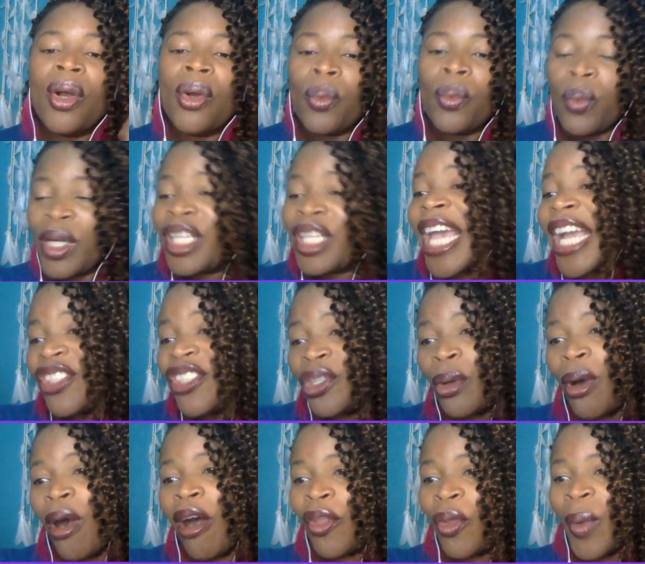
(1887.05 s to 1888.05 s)
We'll get you
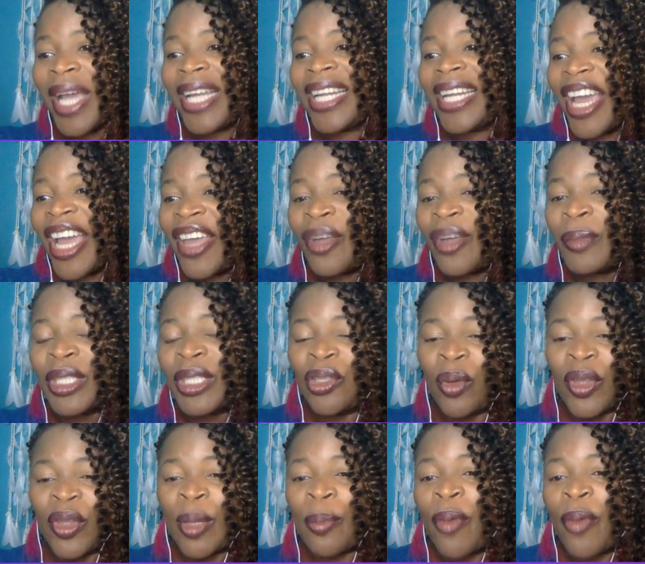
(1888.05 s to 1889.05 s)
all the way together when you
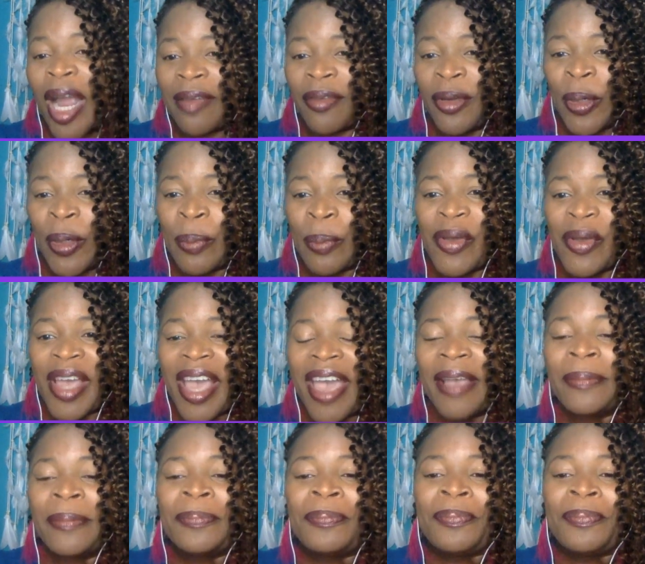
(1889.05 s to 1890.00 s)
join the private group, okay?